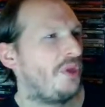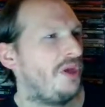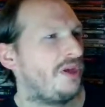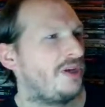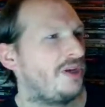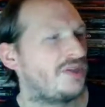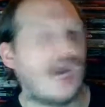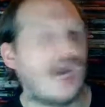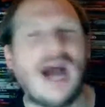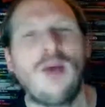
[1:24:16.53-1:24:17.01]

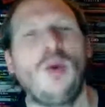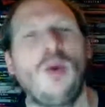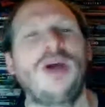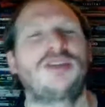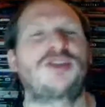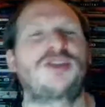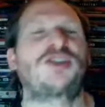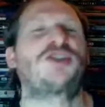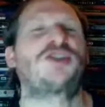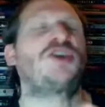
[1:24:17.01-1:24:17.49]
because I want
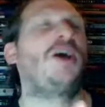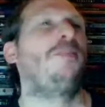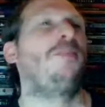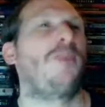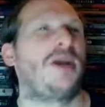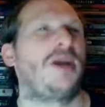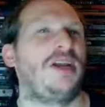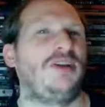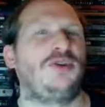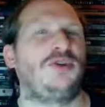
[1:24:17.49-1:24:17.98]

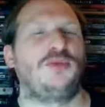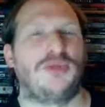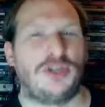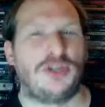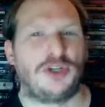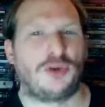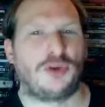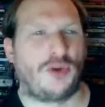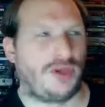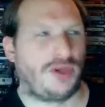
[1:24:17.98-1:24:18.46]
somebody to
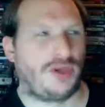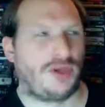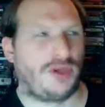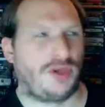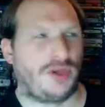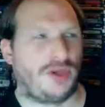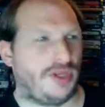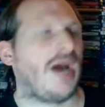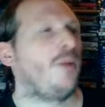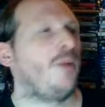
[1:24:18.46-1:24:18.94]
enjoy this.
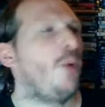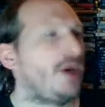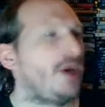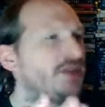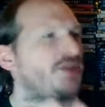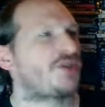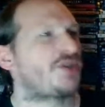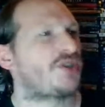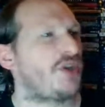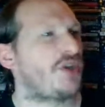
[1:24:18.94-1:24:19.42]
I want
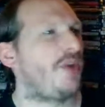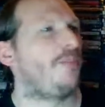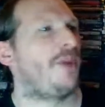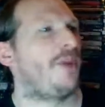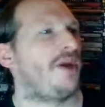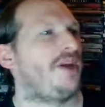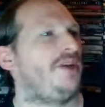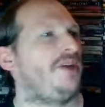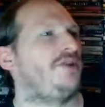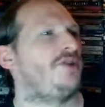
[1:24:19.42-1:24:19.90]

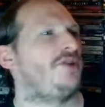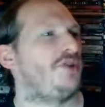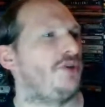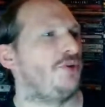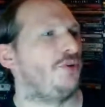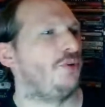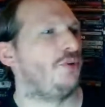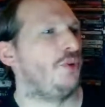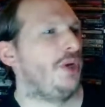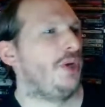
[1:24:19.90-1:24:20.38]
somebody
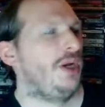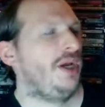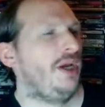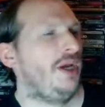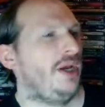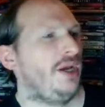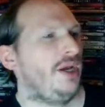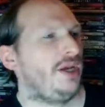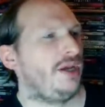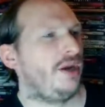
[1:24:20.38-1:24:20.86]
to,
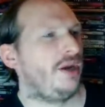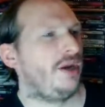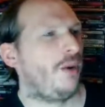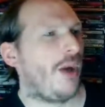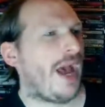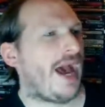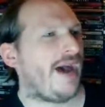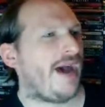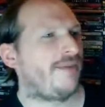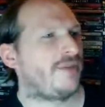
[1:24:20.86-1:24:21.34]

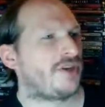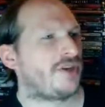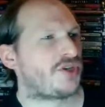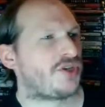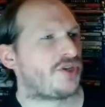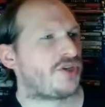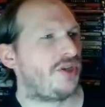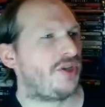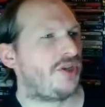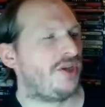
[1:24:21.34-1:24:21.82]
have this
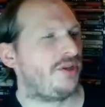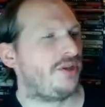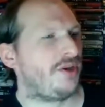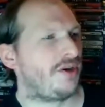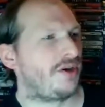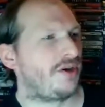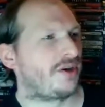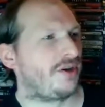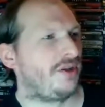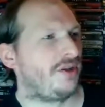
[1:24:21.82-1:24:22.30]
in
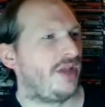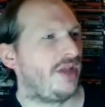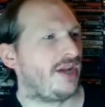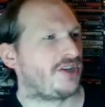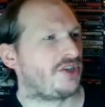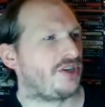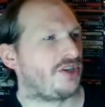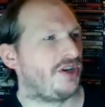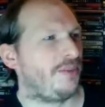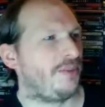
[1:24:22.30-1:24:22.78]
their
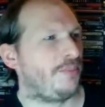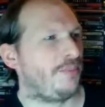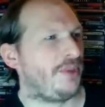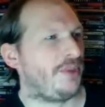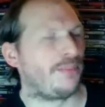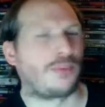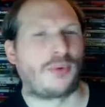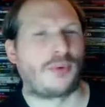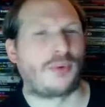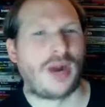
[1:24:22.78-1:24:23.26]
collection and be
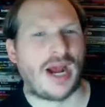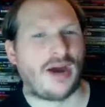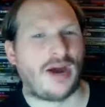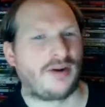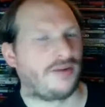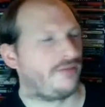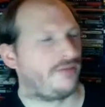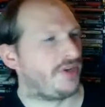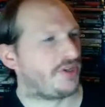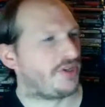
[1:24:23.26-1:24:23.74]
proud
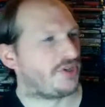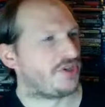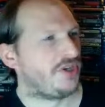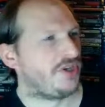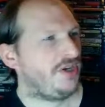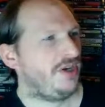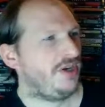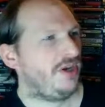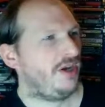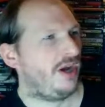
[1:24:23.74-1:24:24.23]
of it.
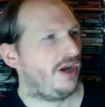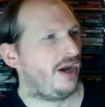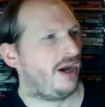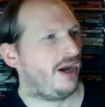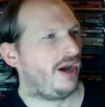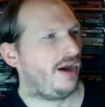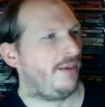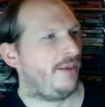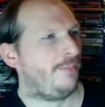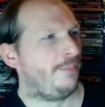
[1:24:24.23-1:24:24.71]

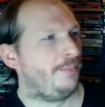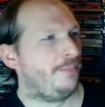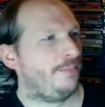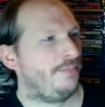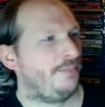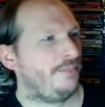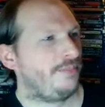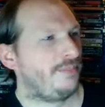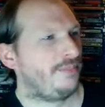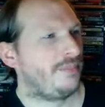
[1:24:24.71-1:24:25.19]

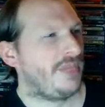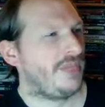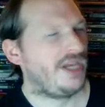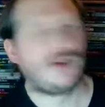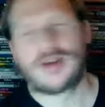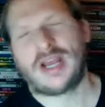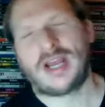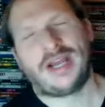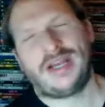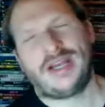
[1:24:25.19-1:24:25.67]

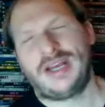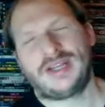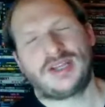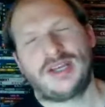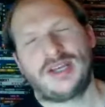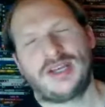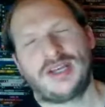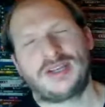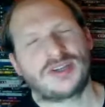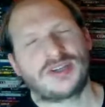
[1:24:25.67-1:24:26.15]
Here again,
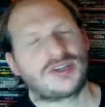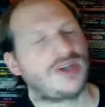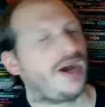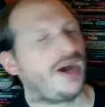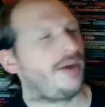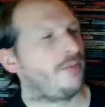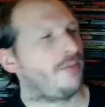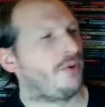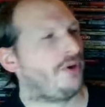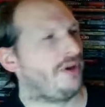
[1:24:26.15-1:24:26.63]
it's just
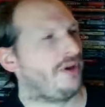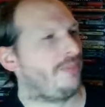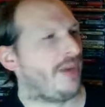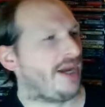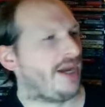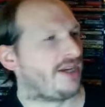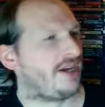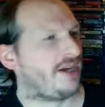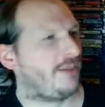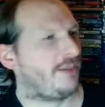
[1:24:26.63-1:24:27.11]
not really
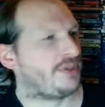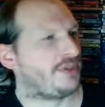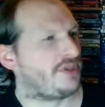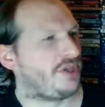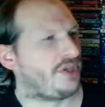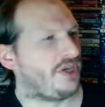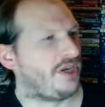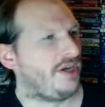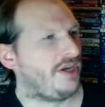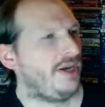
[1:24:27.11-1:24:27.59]
my cup of
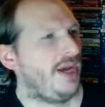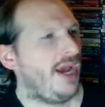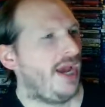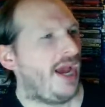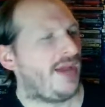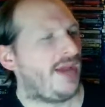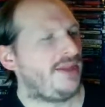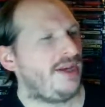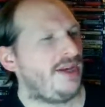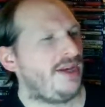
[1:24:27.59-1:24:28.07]
tea.
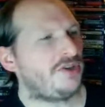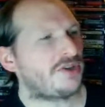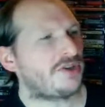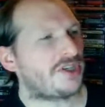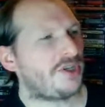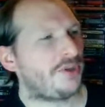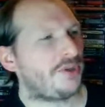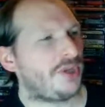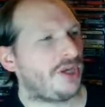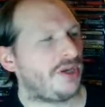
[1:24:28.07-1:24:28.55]
And the
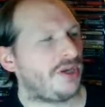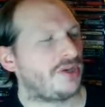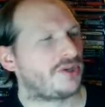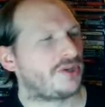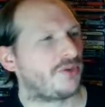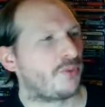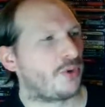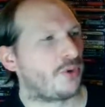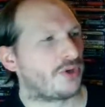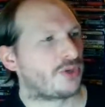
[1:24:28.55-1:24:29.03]
interesting thing is,
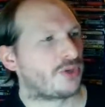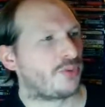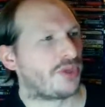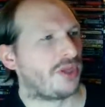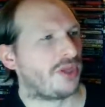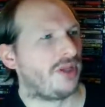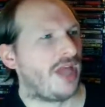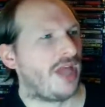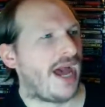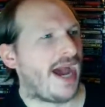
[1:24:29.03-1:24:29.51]
of course, with the
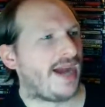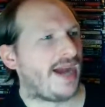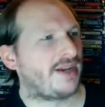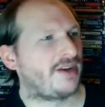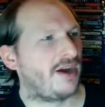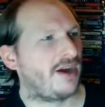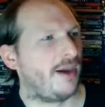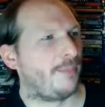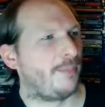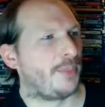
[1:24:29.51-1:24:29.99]
Ladd
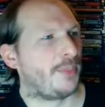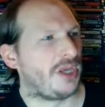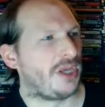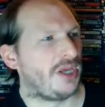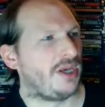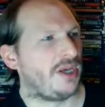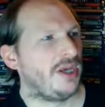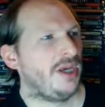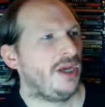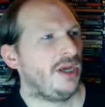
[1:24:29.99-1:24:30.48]

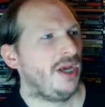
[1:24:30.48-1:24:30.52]
Company,